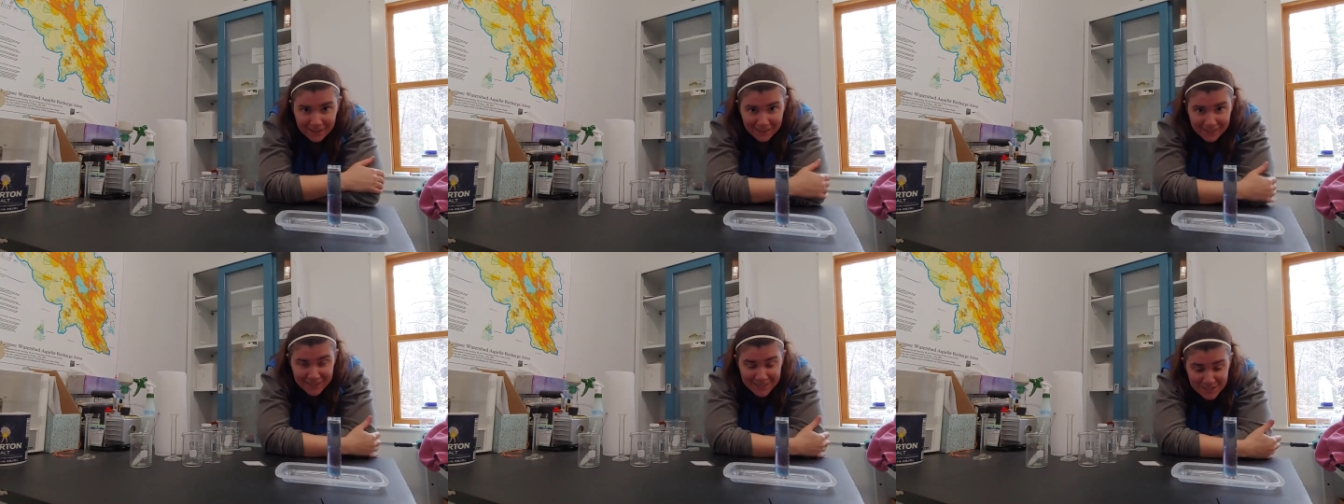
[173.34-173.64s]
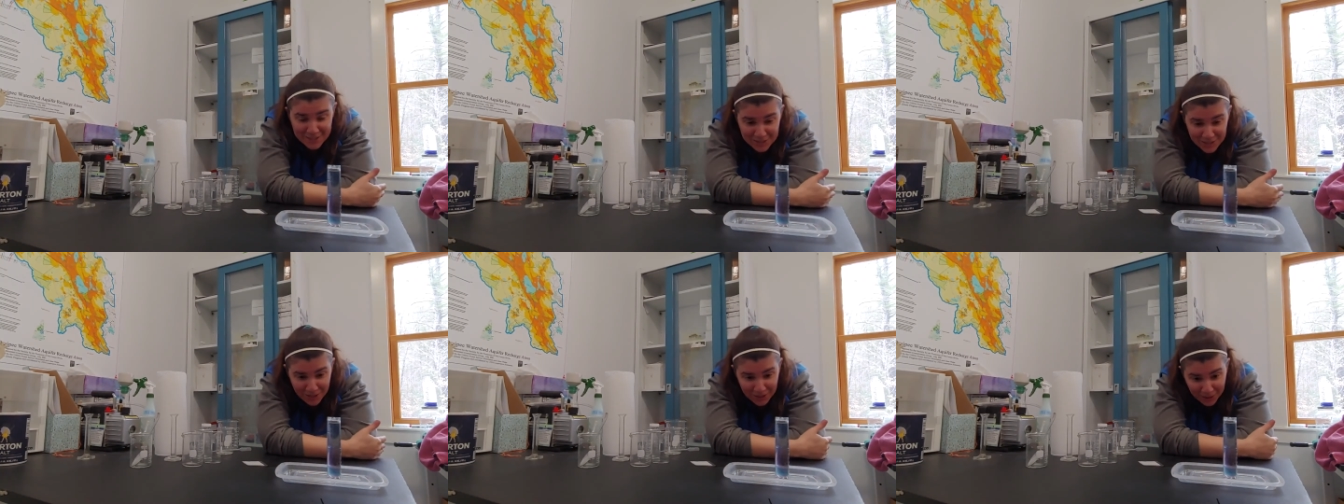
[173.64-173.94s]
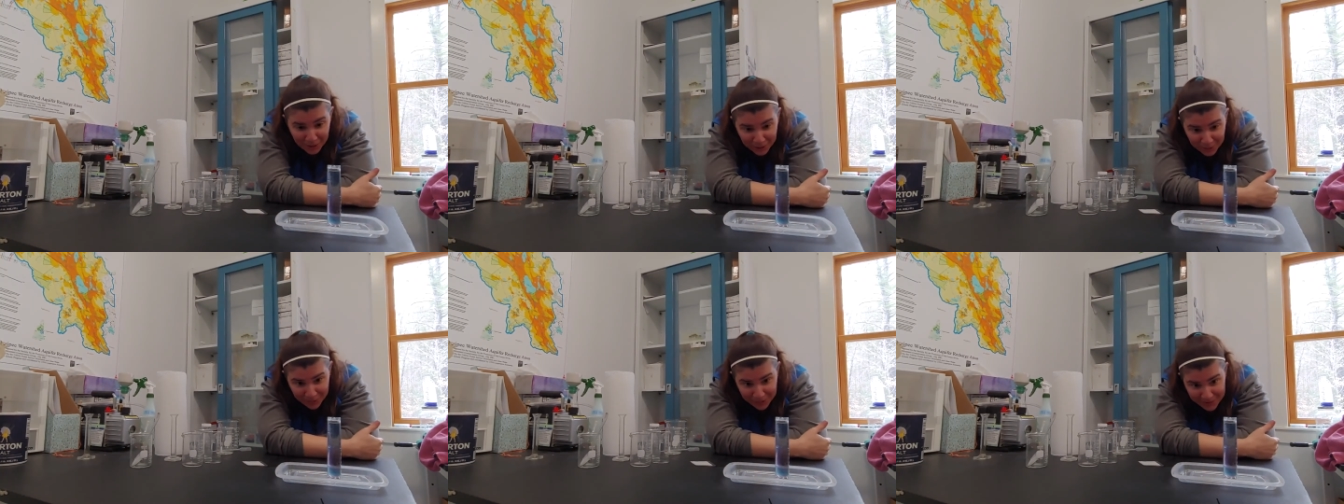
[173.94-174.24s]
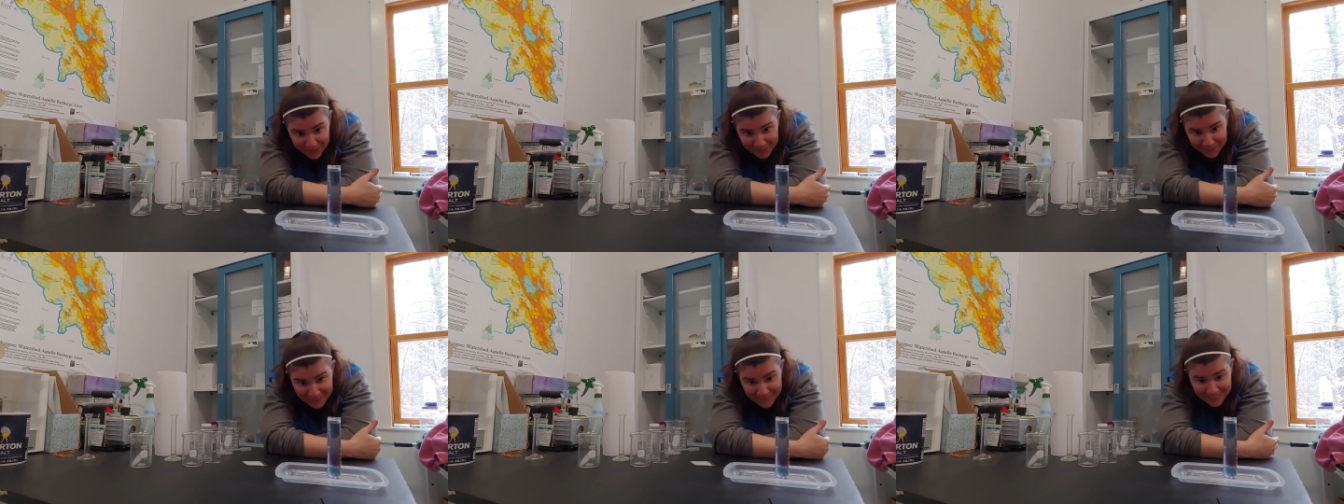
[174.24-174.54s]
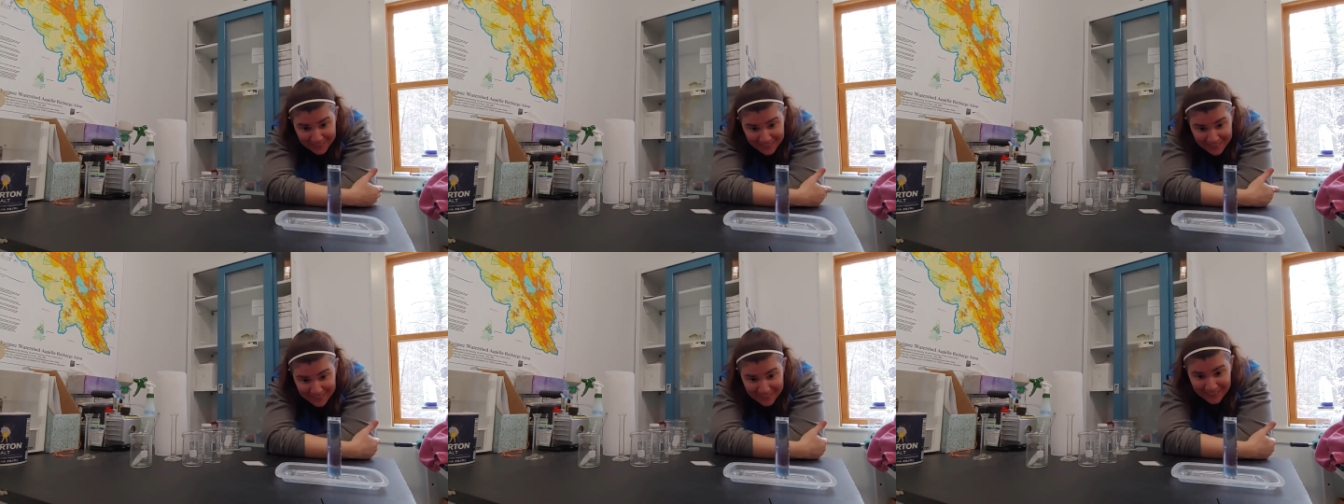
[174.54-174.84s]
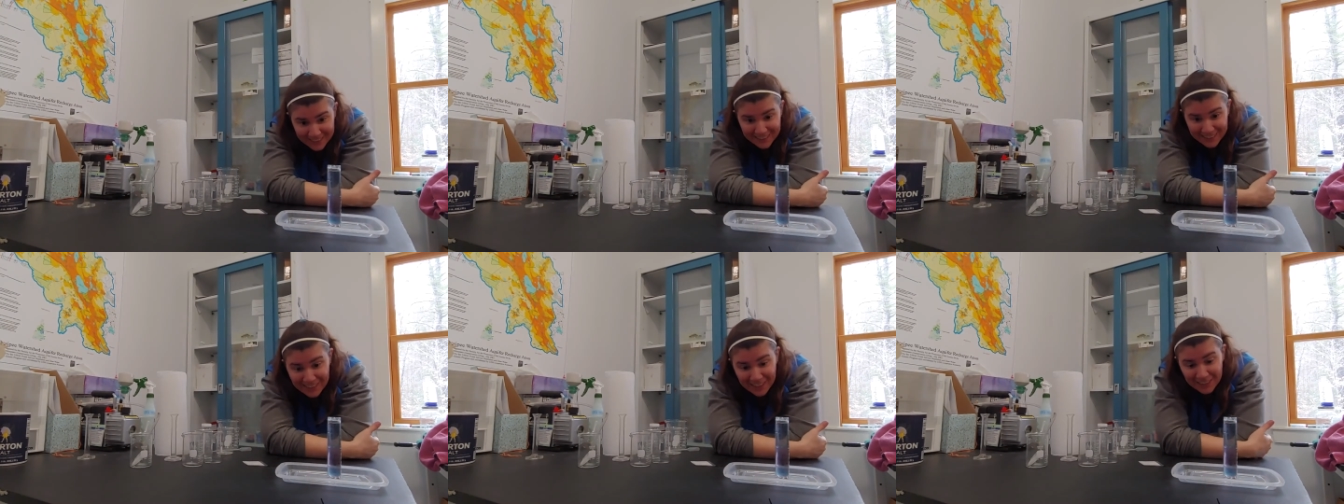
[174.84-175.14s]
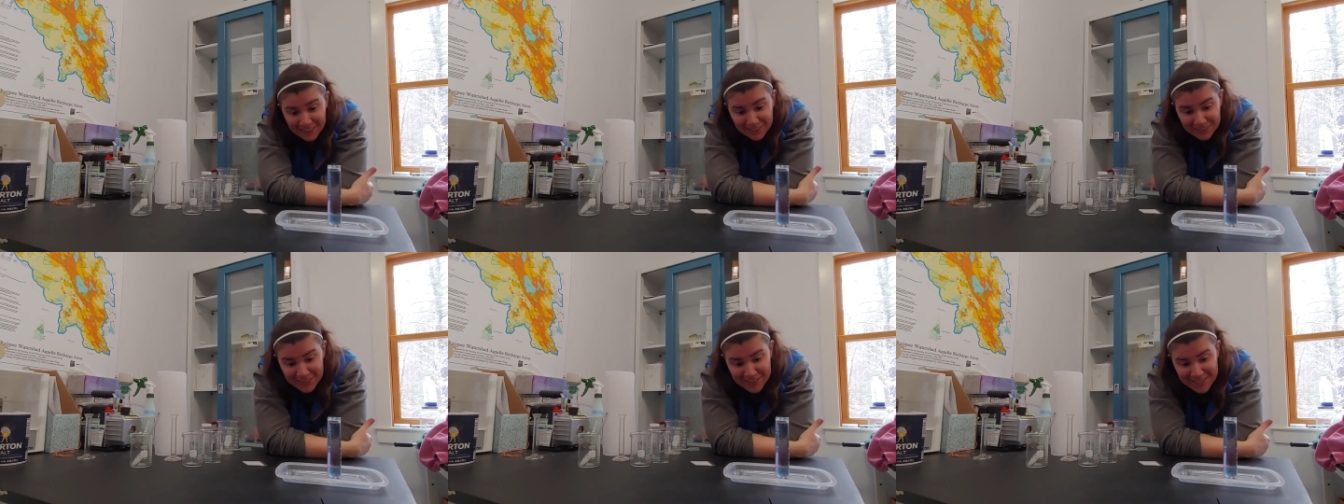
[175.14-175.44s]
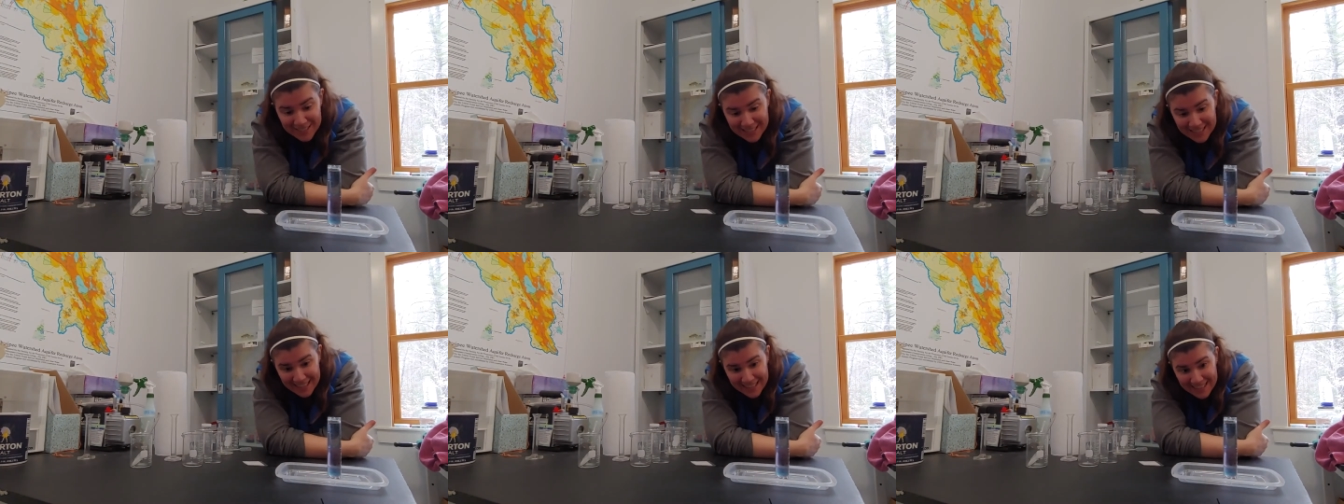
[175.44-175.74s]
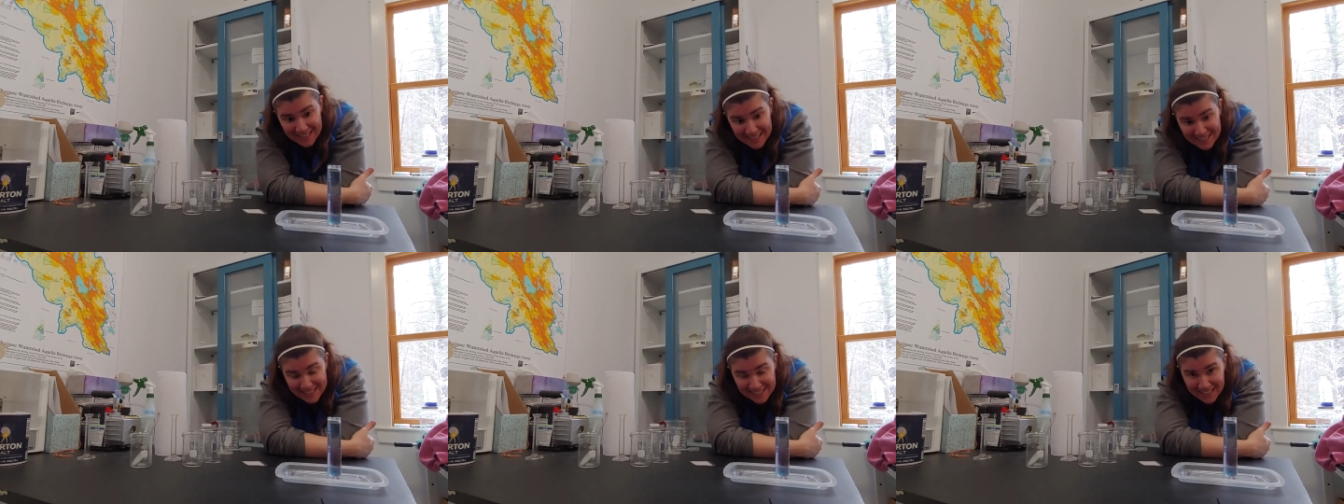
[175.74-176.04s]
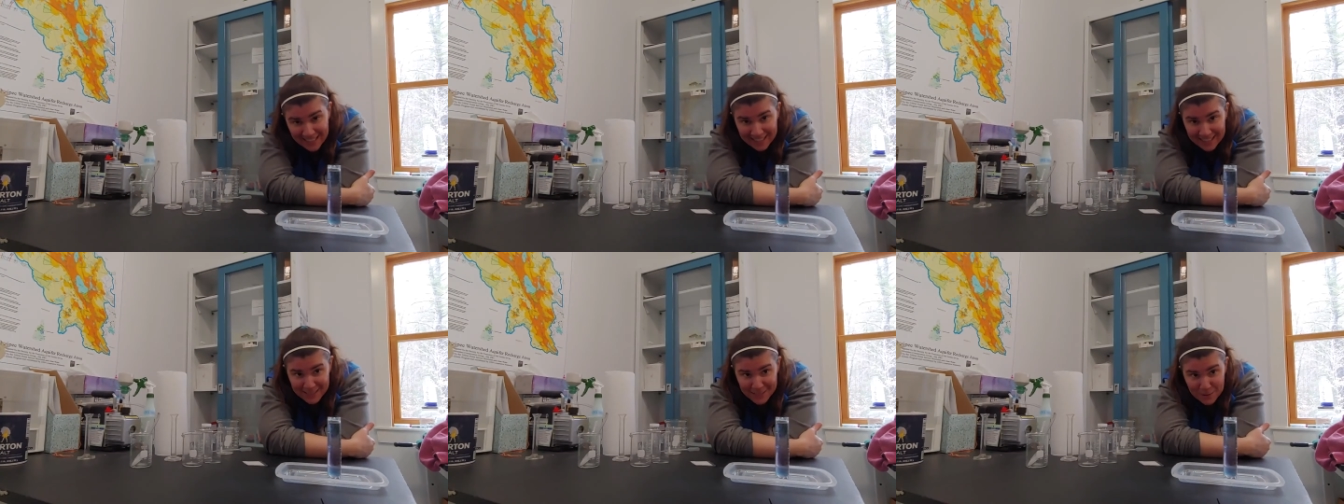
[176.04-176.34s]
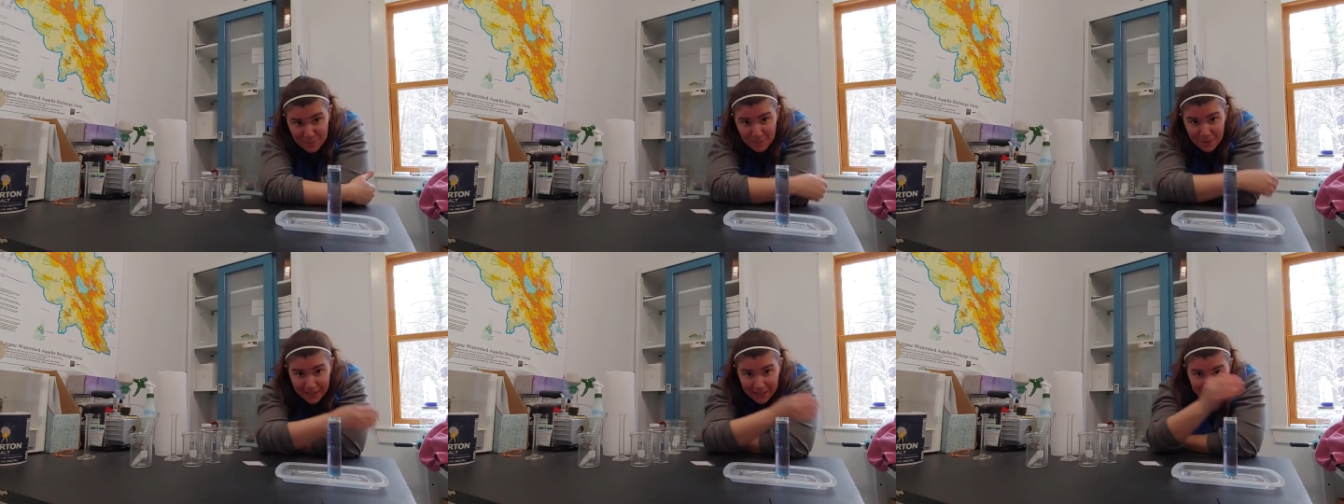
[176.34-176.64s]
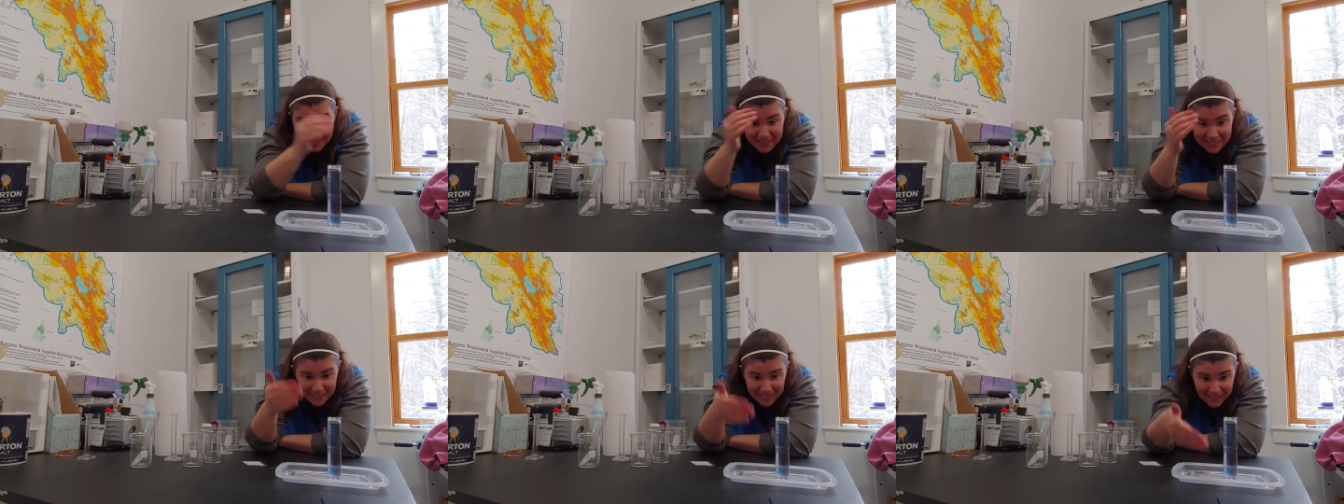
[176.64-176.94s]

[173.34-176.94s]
So, the colors in this case mixed,